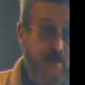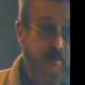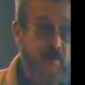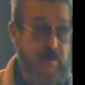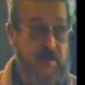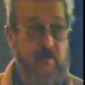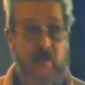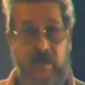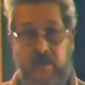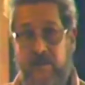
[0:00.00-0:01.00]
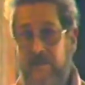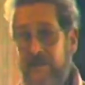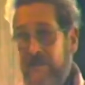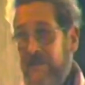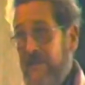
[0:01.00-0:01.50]
civilized
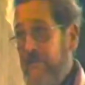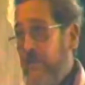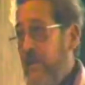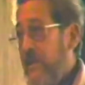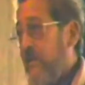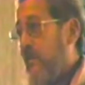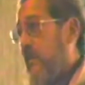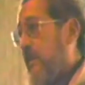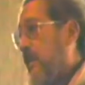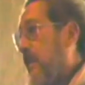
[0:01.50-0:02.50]
part of the world,